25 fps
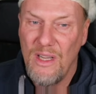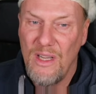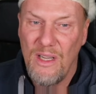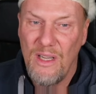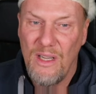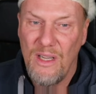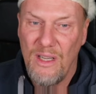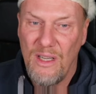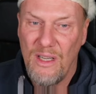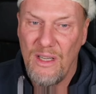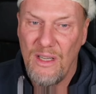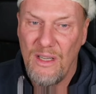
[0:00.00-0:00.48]

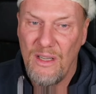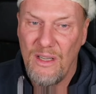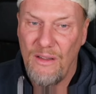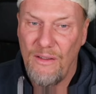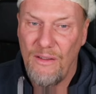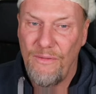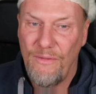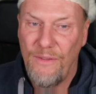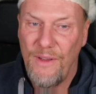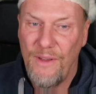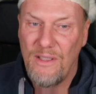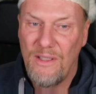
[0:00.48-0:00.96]

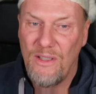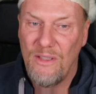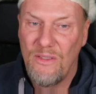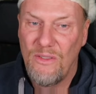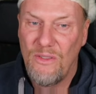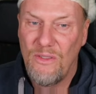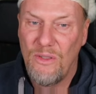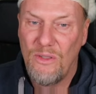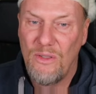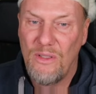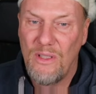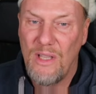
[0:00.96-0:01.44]

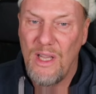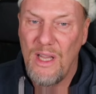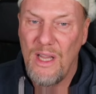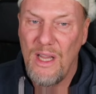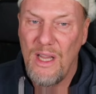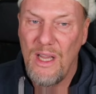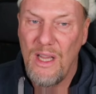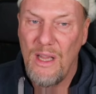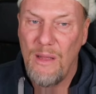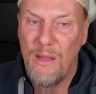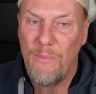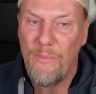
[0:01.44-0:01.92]
Fixes to
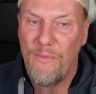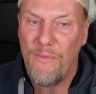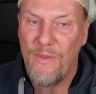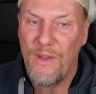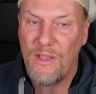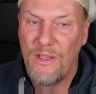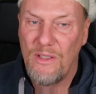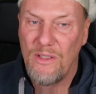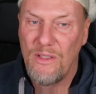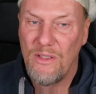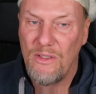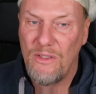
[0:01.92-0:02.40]
tape,
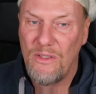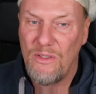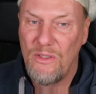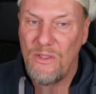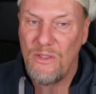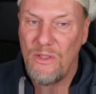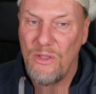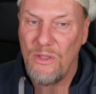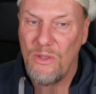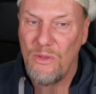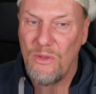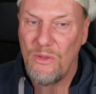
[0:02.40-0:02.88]
fixes
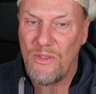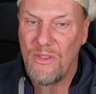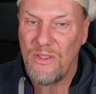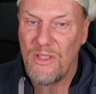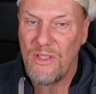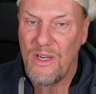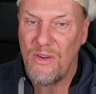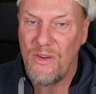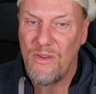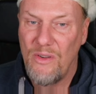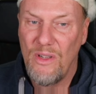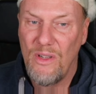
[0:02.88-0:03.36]
to
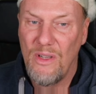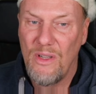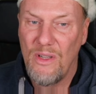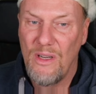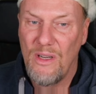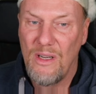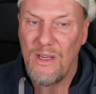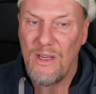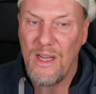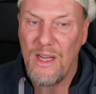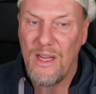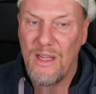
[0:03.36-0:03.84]

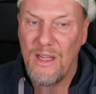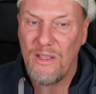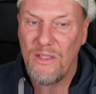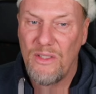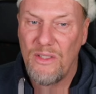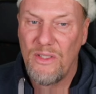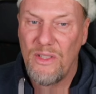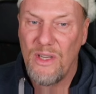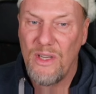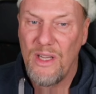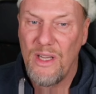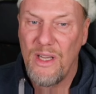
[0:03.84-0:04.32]
serial
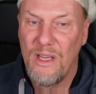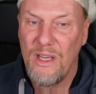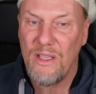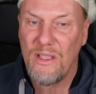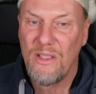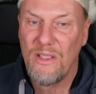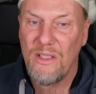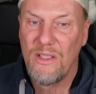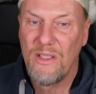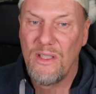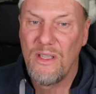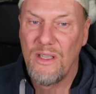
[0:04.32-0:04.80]

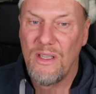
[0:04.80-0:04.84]
handshakes,